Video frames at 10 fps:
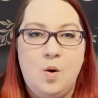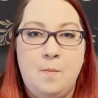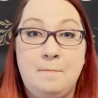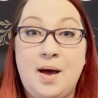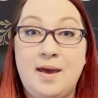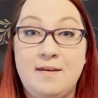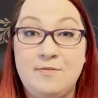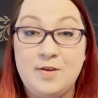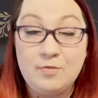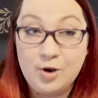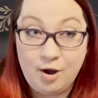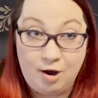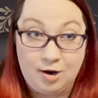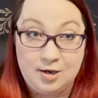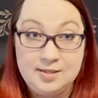My favorite
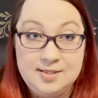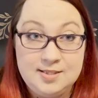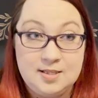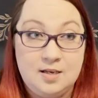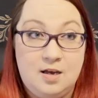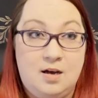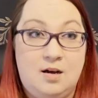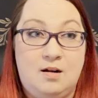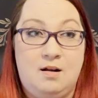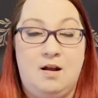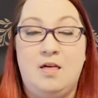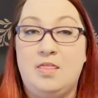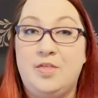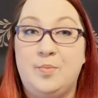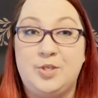cards are
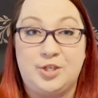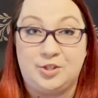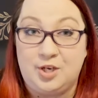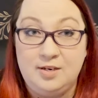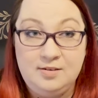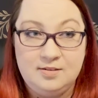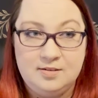the Magician.